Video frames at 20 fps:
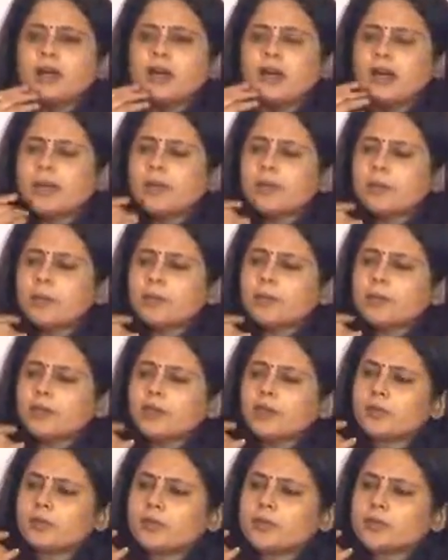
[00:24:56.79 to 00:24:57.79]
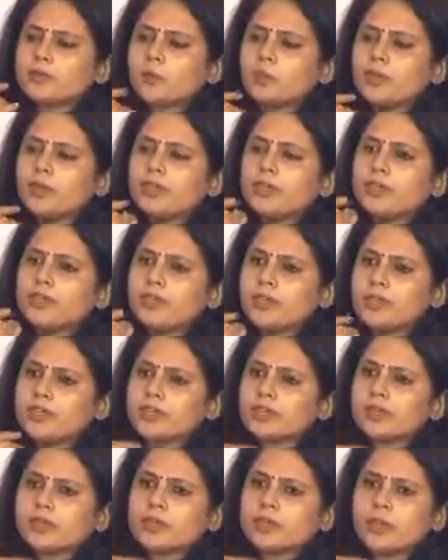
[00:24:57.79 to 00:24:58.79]
I remember it was only in the
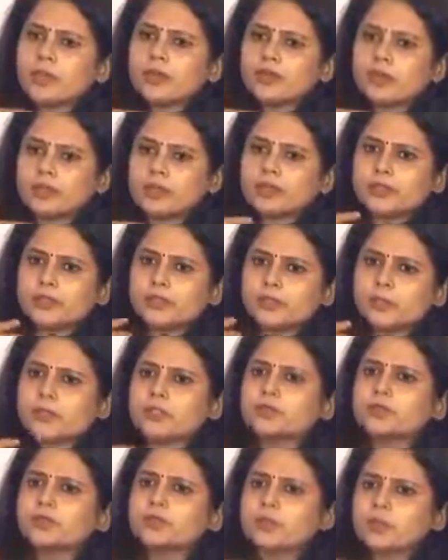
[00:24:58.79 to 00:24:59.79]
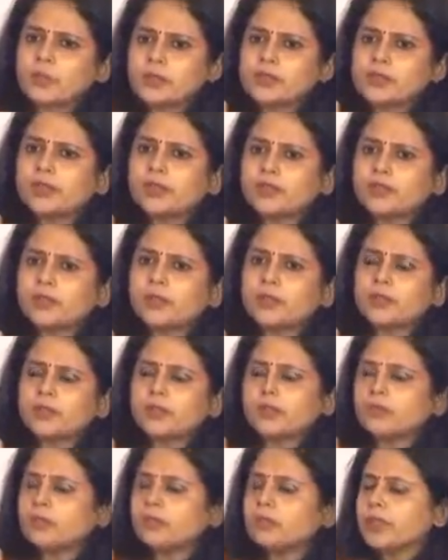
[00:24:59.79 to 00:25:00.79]
Asian countries, especially from
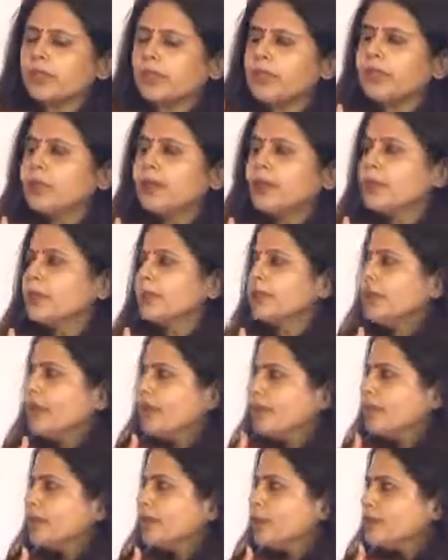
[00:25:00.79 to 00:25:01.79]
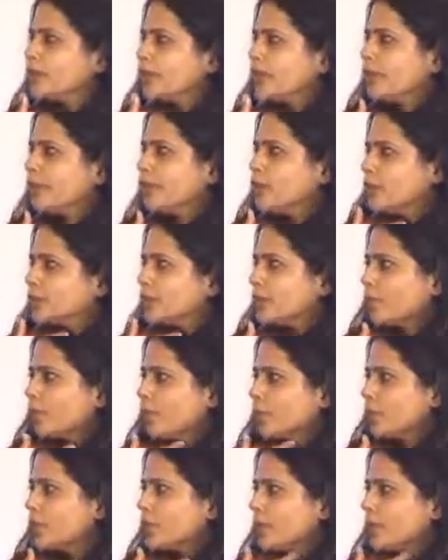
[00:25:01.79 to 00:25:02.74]
India, where the average age of someone who was